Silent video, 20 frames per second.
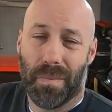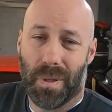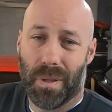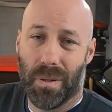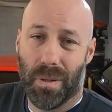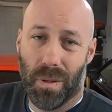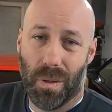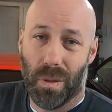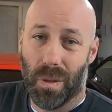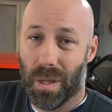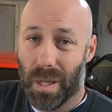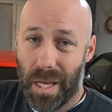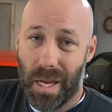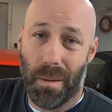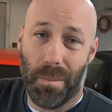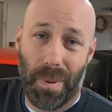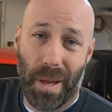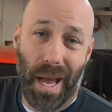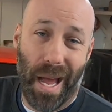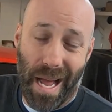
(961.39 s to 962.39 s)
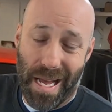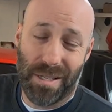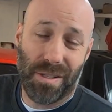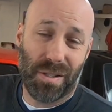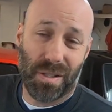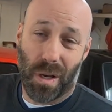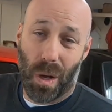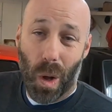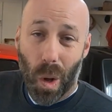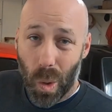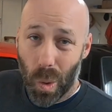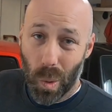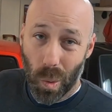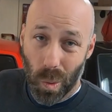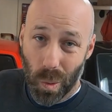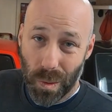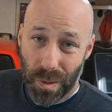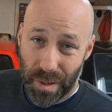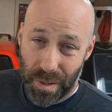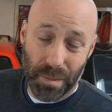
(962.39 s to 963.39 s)
little lip has to
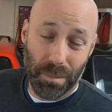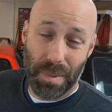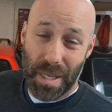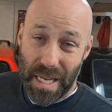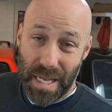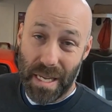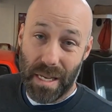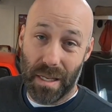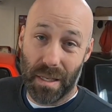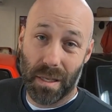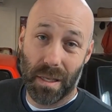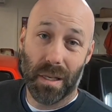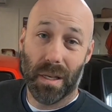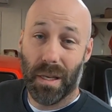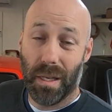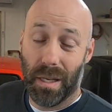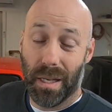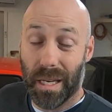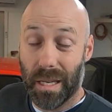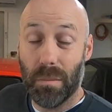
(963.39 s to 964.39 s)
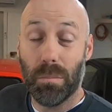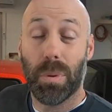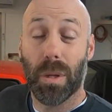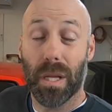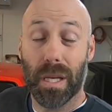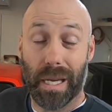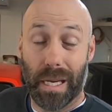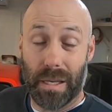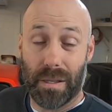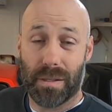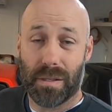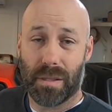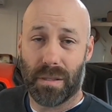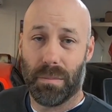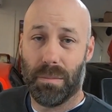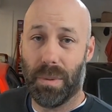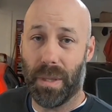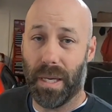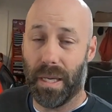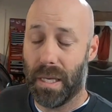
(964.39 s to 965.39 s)
hold the bead in place.
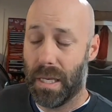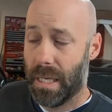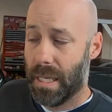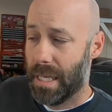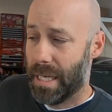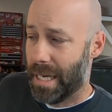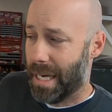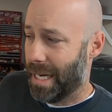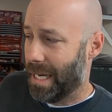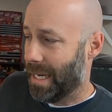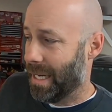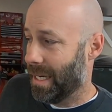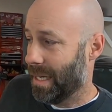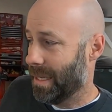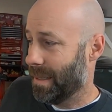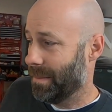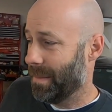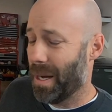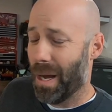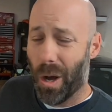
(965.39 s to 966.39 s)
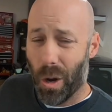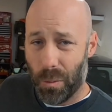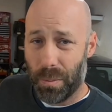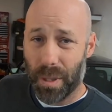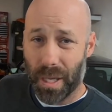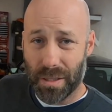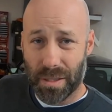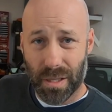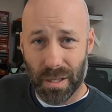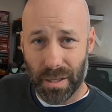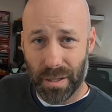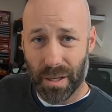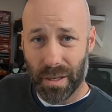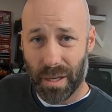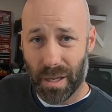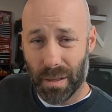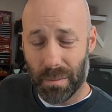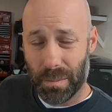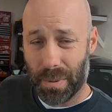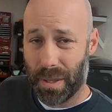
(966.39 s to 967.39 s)
But I hope that's cleared
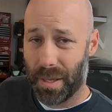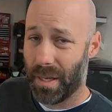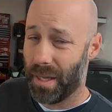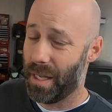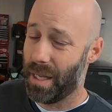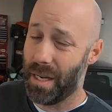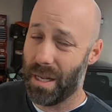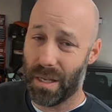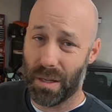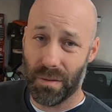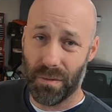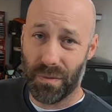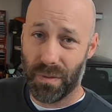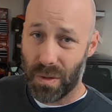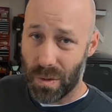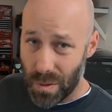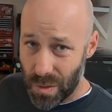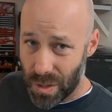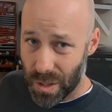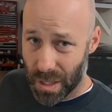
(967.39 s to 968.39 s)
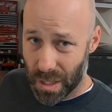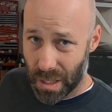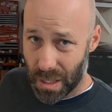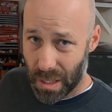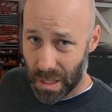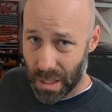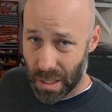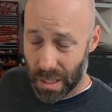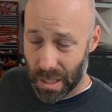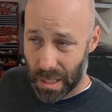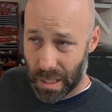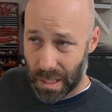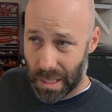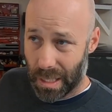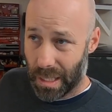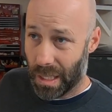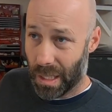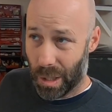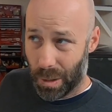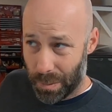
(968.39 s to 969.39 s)
up any confusion.
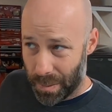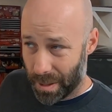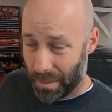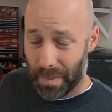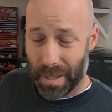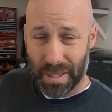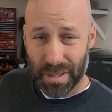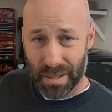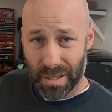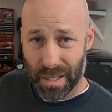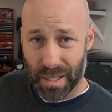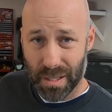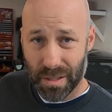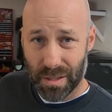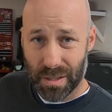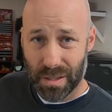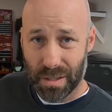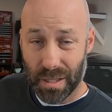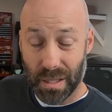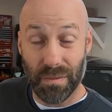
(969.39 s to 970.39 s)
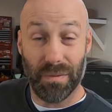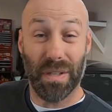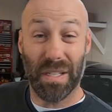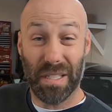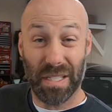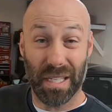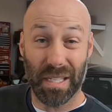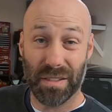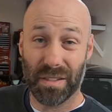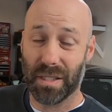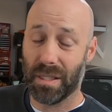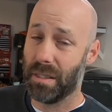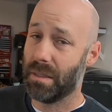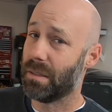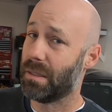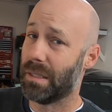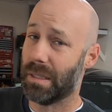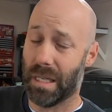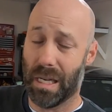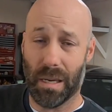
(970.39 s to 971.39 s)
I hope that makes sense. If it
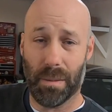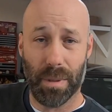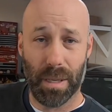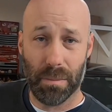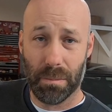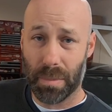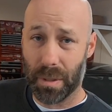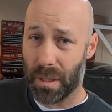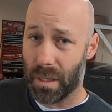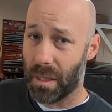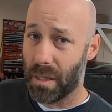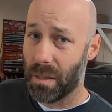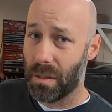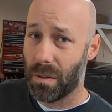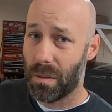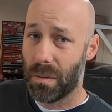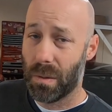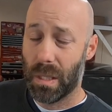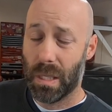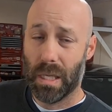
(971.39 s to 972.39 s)
doesn't, comment below.